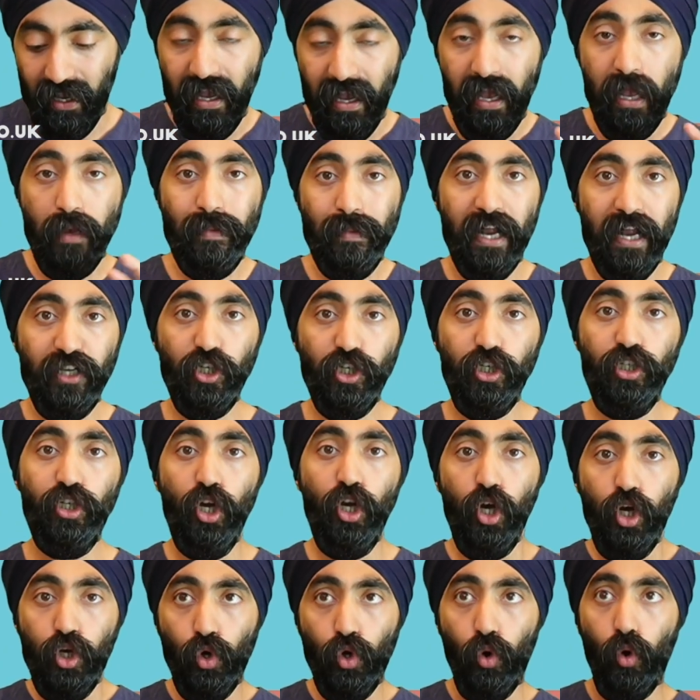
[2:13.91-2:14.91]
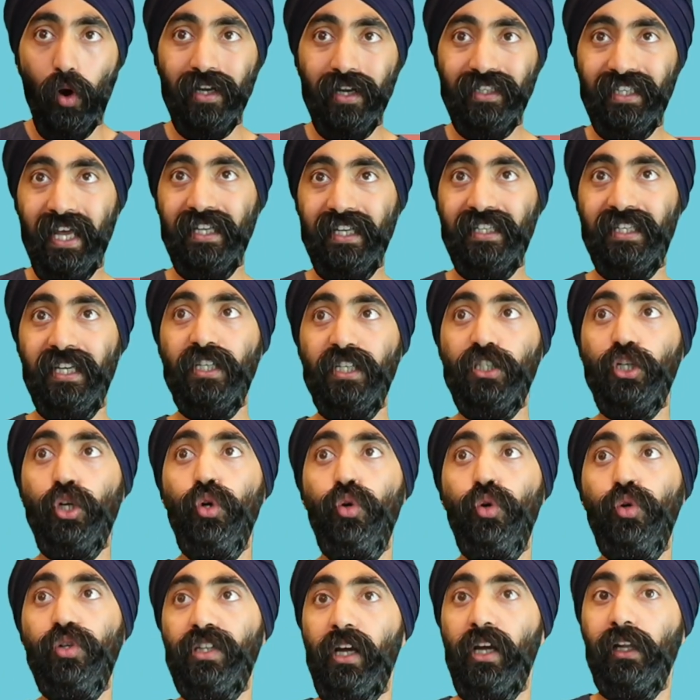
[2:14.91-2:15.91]
Imagine you're a dentist
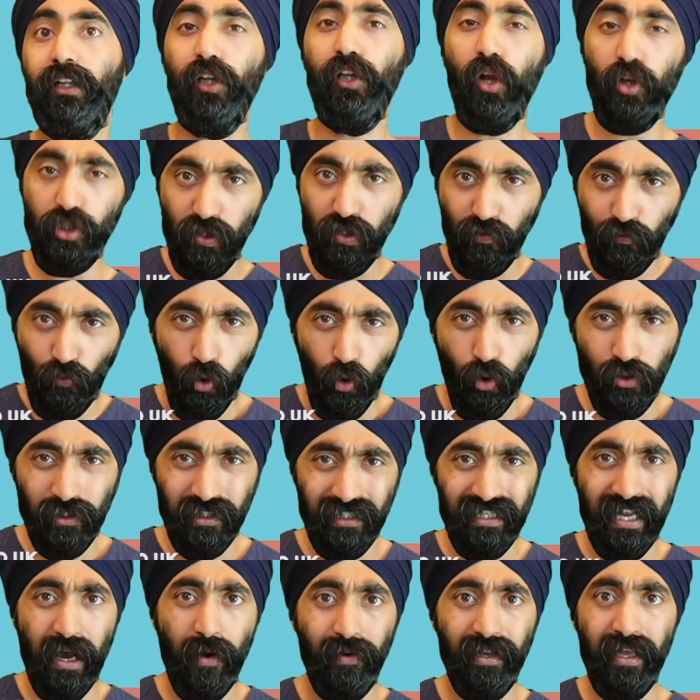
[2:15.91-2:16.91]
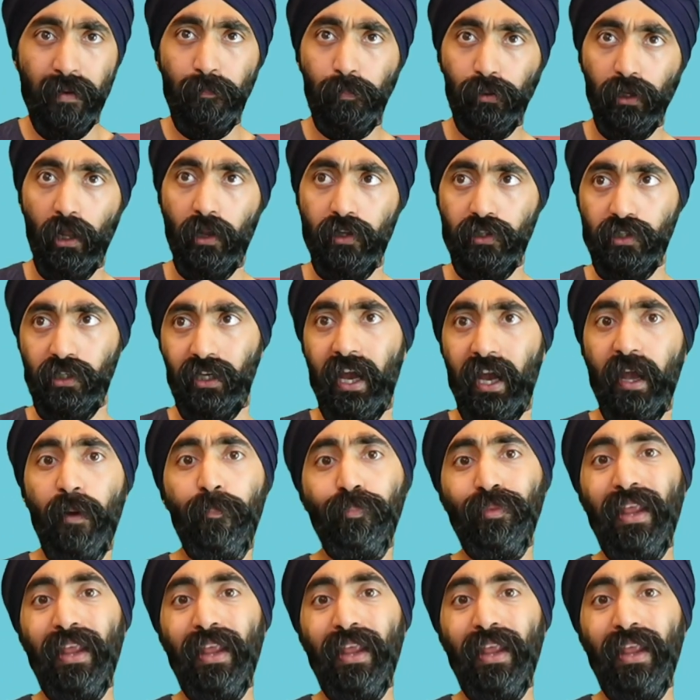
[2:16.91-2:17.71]
who's done lots of courses now in implants, okay?